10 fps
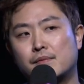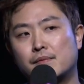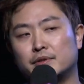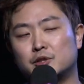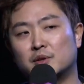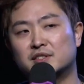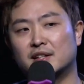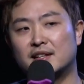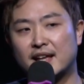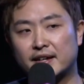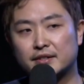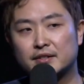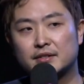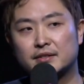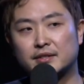a letter
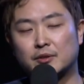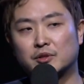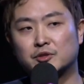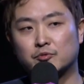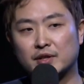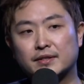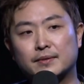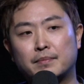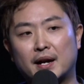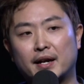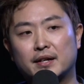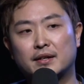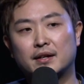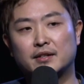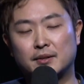that was written by
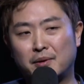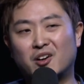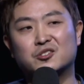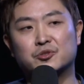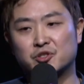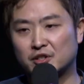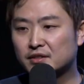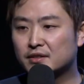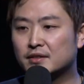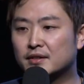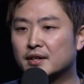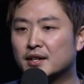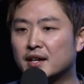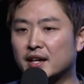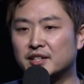the Apostle John.
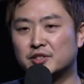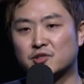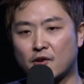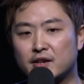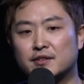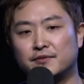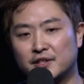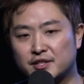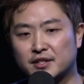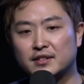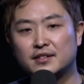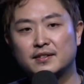And he saw in a vision